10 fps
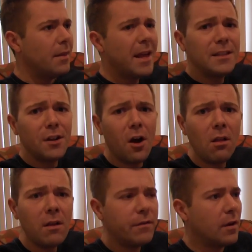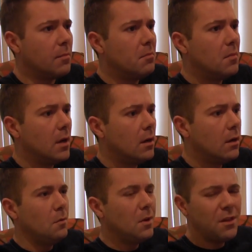And that's all of them.
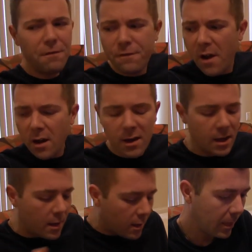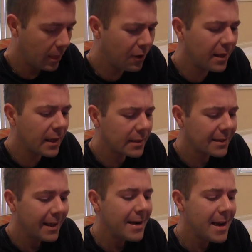What the fuck? Look at this.